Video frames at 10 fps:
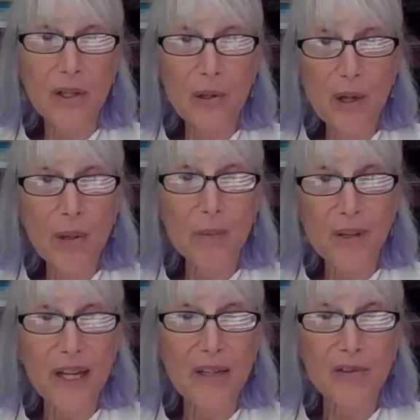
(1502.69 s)
who
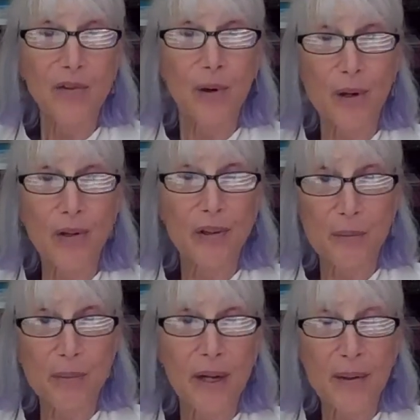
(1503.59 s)
complain of shortness of
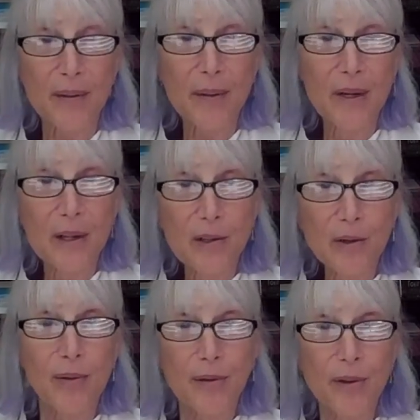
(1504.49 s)
breath,
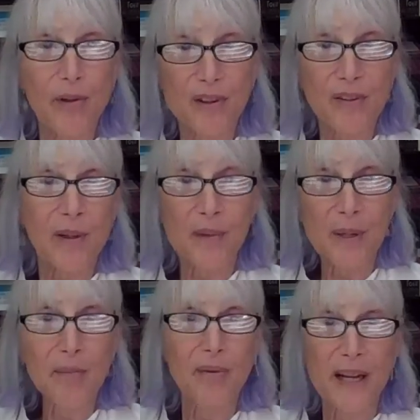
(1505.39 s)
2/3 of them
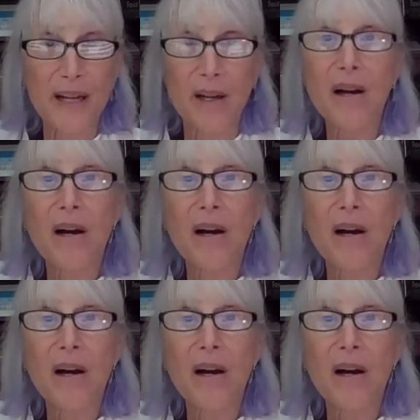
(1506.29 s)
complain